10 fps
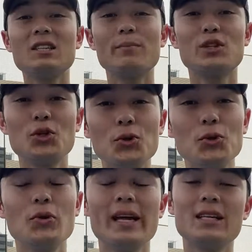number
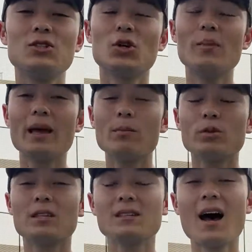2 is you're going to be able
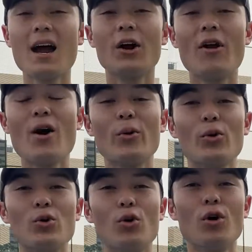to tire out
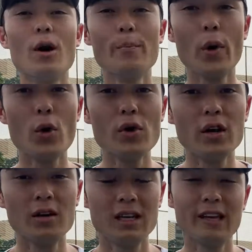your
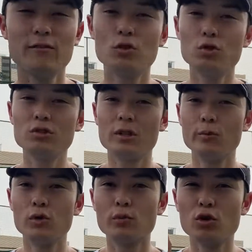opponent if you use the
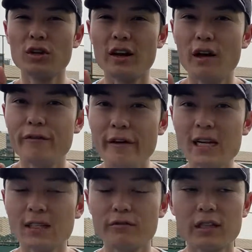moonball
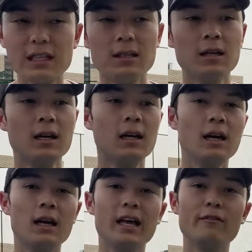effectively.
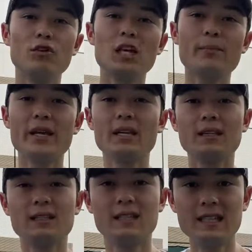If you keep it
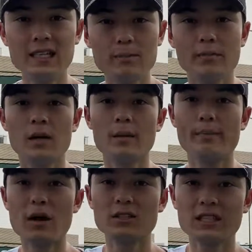deep,
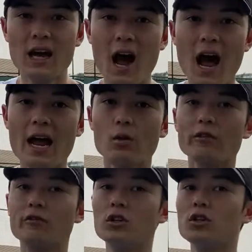bouncing high
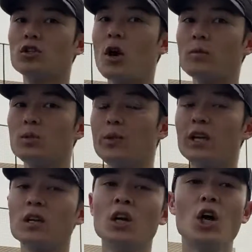with good topspin,